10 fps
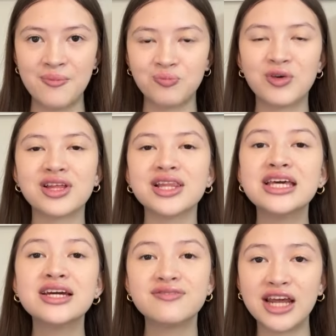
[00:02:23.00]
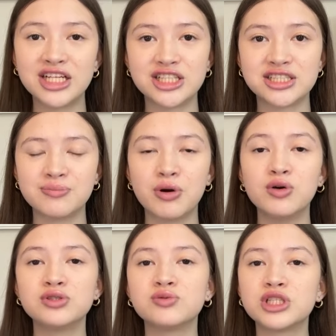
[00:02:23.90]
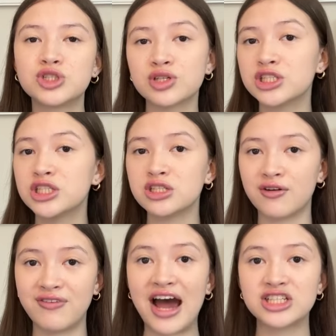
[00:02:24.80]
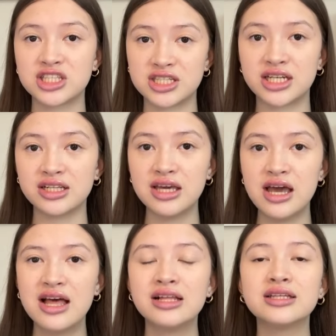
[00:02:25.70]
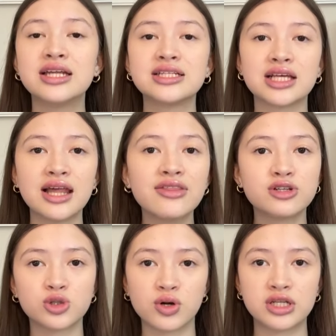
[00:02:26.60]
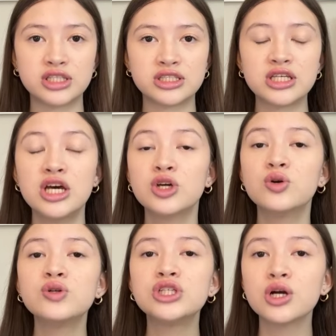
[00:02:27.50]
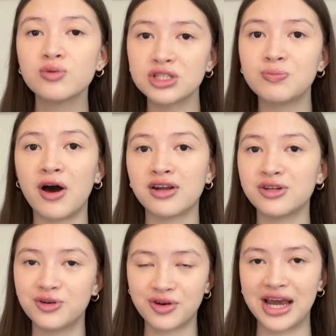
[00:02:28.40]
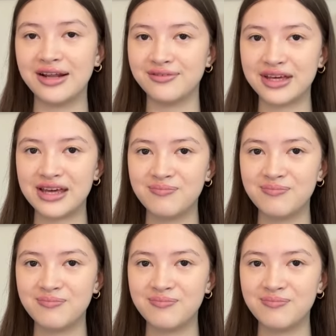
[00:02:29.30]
When the League of Nations imposed restrictions on fascist Italy, leading to leather shortages, Guccio responded creatively,